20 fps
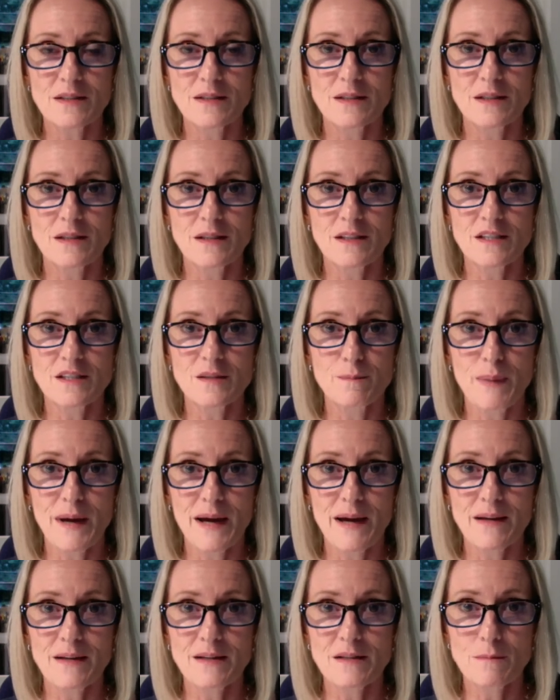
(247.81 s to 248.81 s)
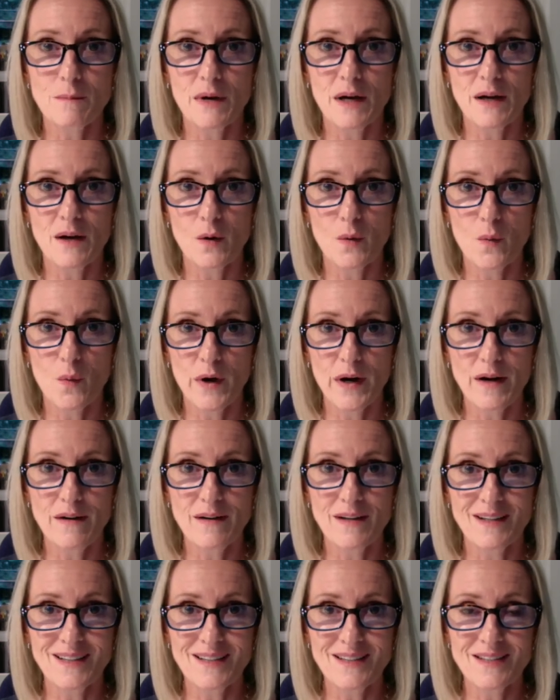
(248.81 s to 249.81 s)
that expands my
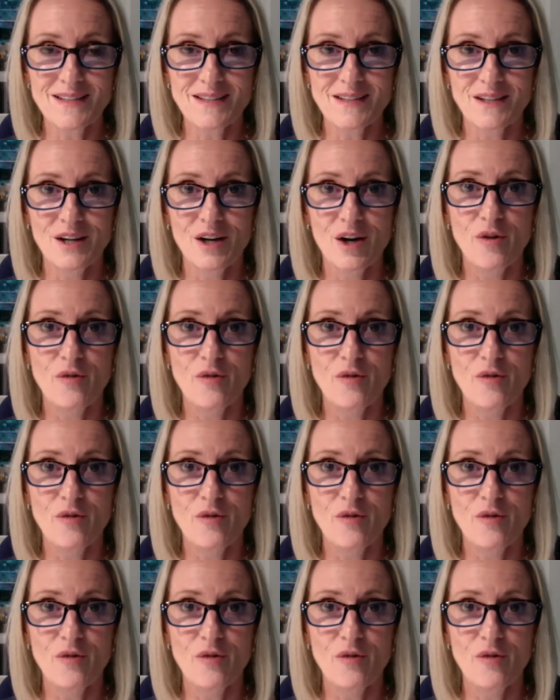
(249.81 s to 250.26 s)
awareness